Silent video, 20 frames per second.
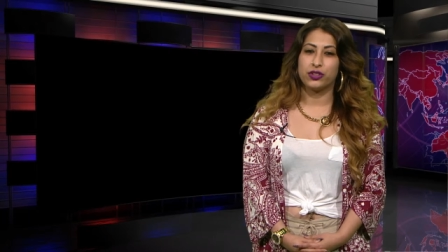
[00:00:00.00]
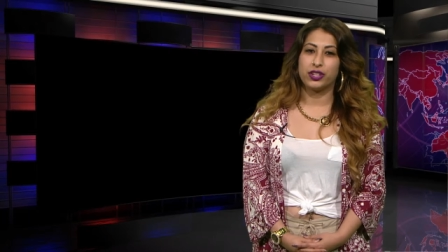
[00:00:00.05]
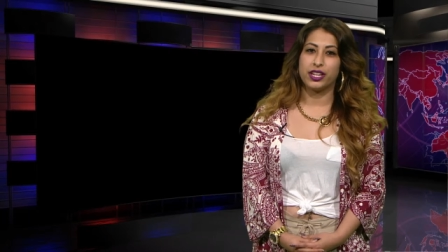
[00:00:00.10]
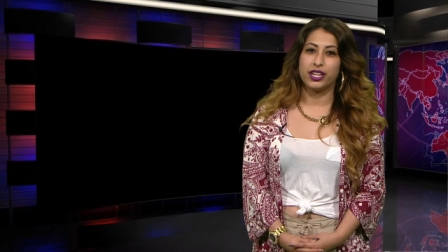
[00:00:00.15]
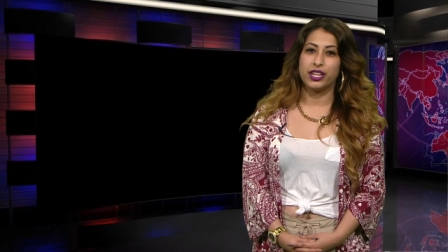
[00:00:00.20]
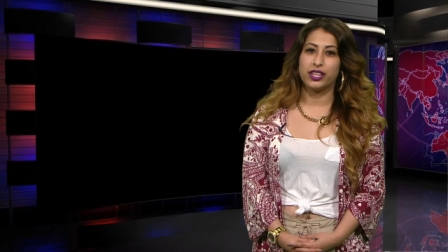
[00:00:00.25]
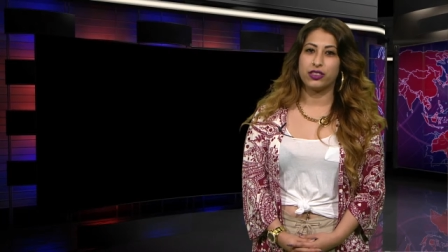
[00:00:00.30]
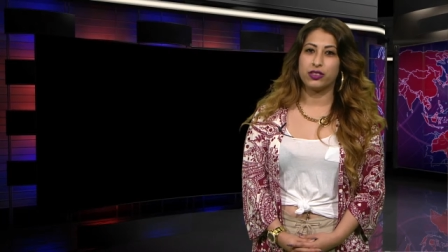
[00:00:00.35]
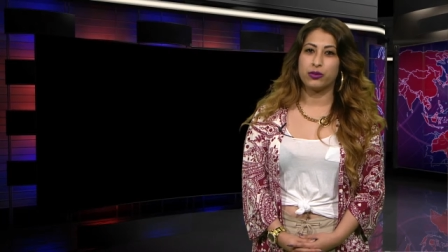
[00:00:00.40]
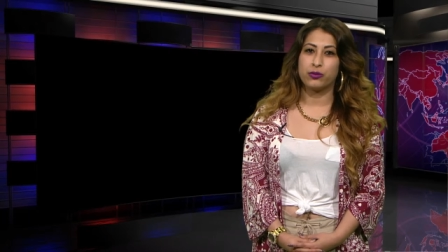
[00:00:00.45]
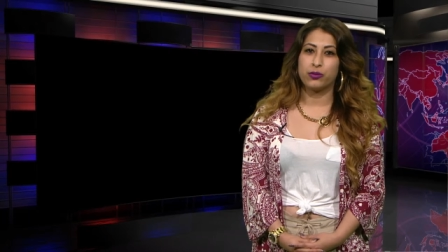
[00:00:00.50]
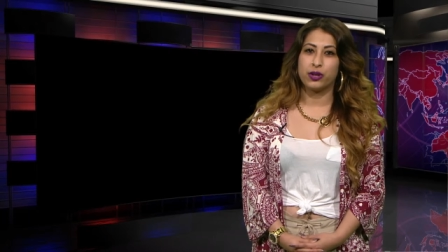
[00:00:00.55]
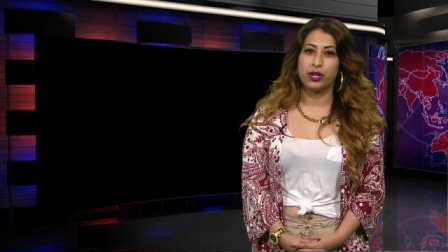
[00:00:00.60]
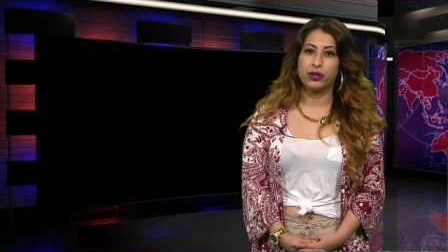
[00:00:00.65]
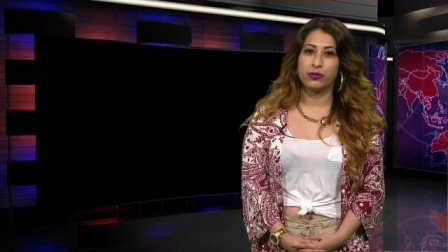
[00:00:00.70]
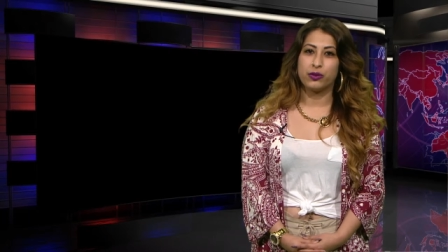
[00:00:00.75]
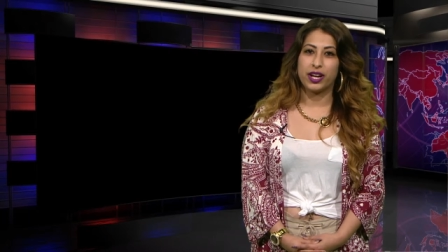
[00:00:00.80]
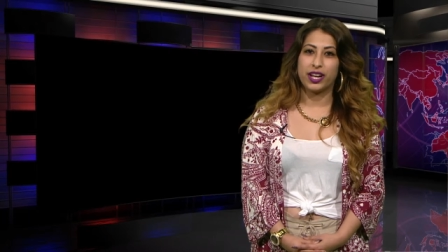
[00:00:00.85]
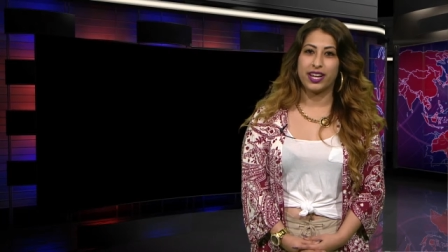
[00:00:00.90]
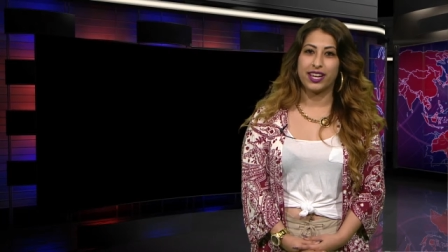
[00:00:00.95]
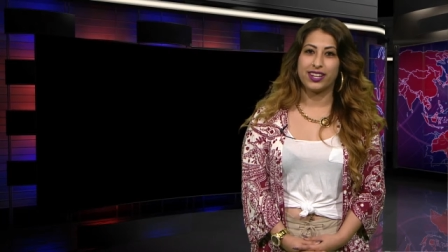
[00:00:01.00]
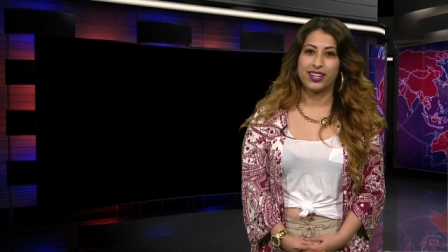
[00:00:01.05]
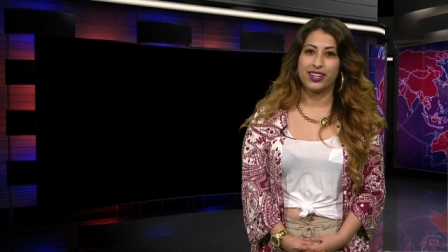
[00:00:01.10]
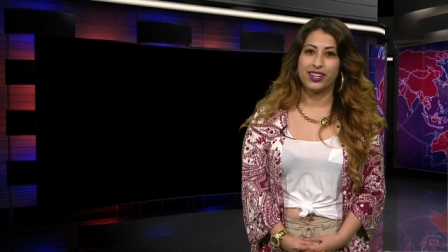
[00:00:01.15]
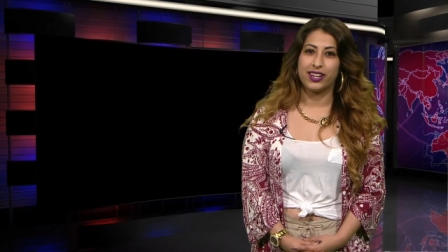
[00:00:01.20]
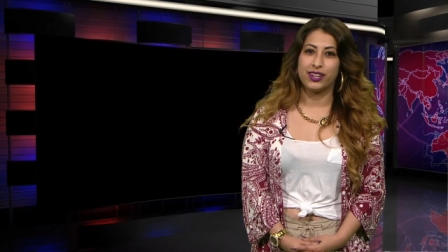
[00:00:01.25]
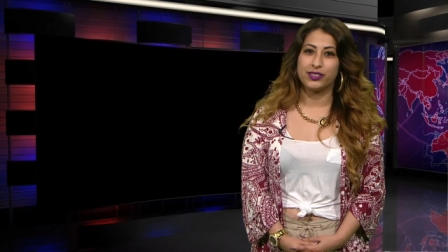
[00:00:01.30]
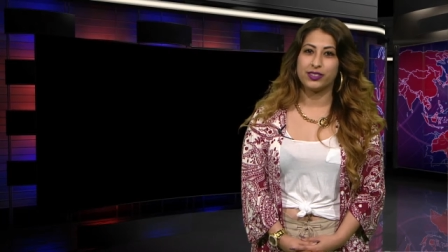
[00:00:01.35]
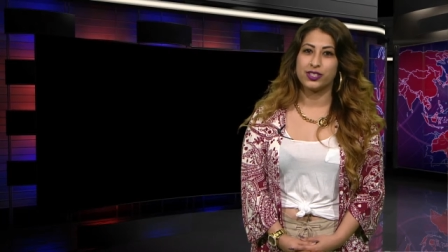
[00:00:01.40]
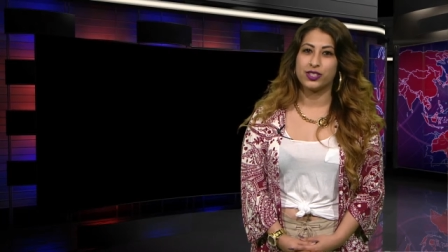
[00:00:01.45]
to hit the runway and
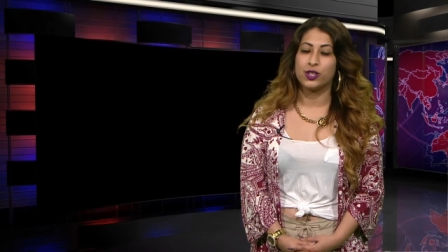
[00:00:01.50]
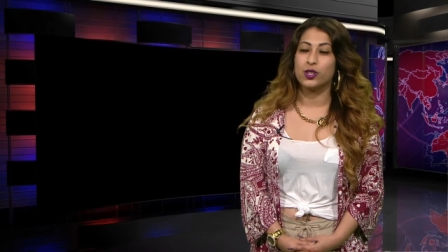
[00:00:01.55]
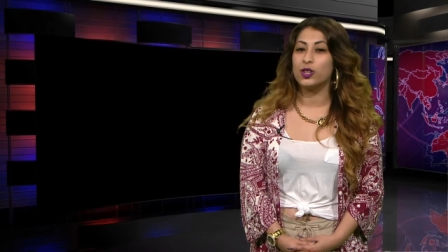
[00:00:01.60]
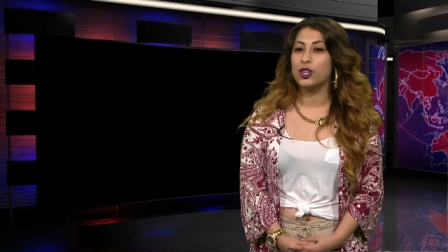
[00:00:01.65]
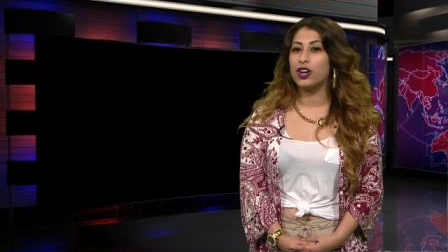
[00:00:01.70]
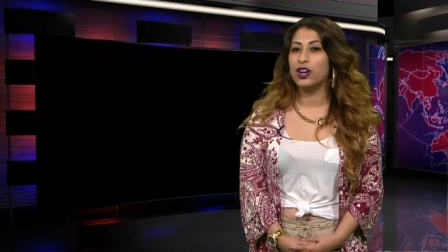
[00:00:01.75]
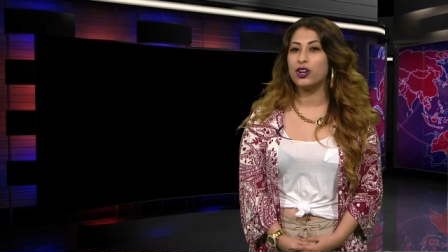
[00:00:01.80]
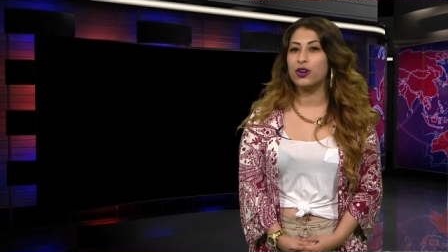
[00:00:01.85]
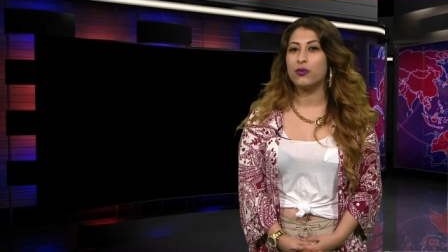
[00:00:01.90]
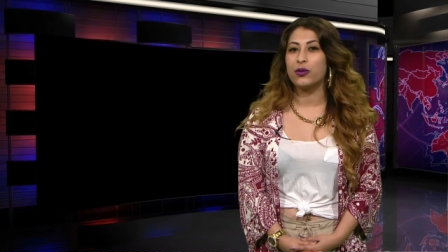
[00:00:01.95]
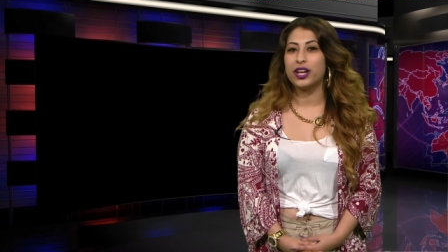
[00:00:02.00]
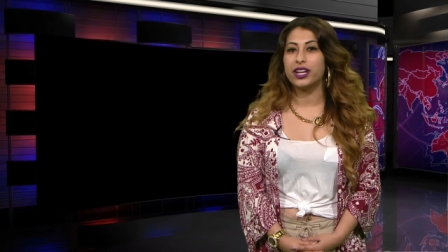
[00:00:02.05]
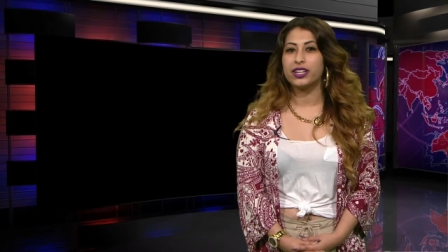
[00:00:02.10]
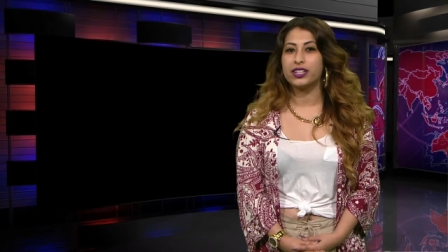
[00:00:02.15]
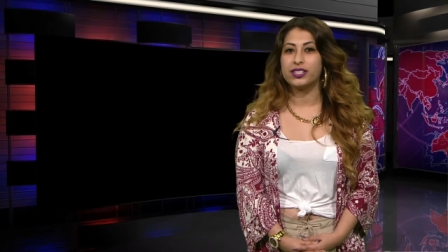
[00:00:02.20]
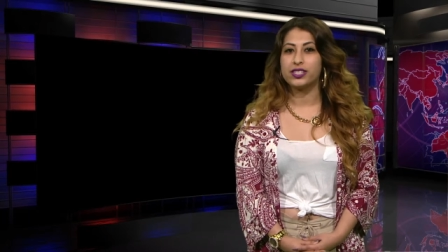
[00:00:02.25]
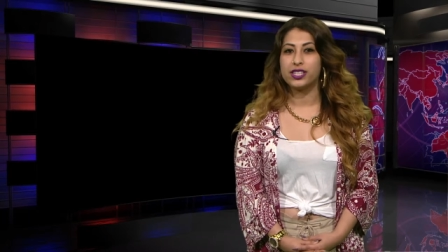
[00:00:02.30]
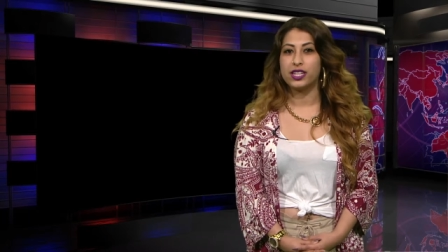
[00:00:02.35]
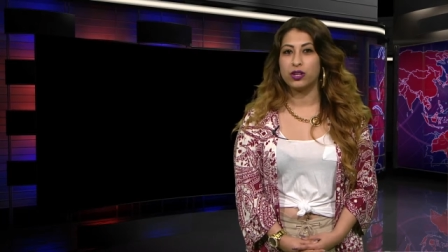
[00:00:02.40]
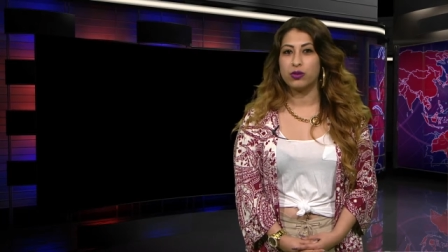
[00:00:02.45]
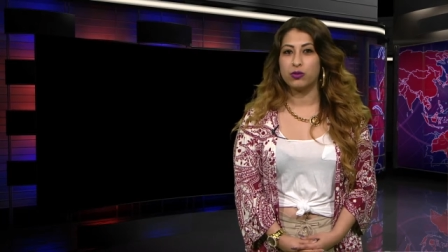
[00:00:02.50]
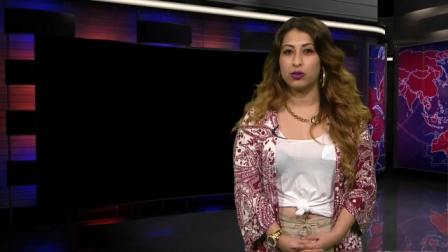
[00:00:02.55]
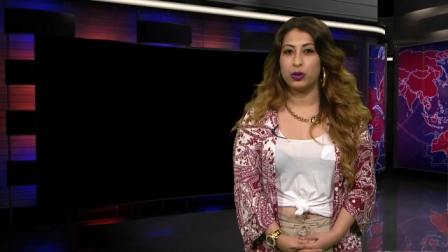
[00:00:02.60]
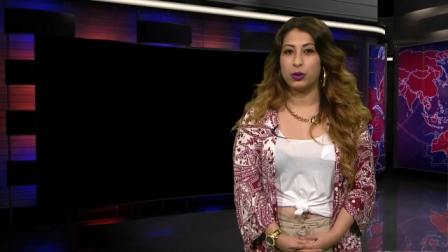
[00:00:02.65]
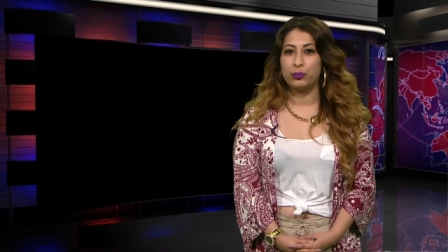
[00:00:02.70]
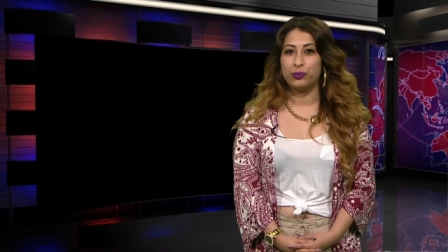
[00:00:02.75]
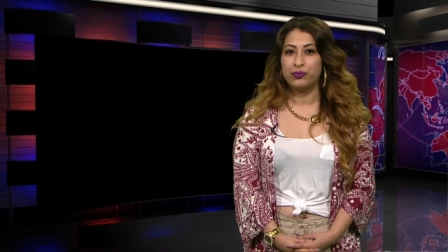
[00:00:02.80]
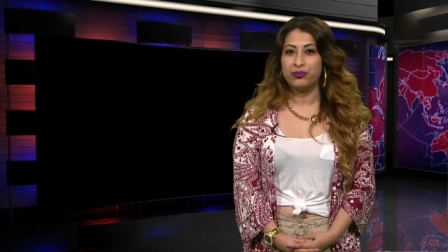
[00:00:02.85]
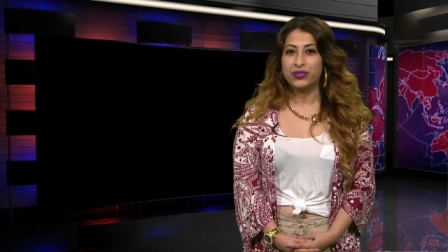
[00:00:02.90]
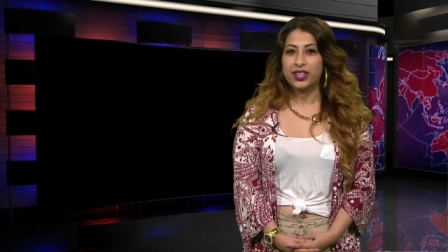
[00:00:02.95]
announce the long awaited sequel.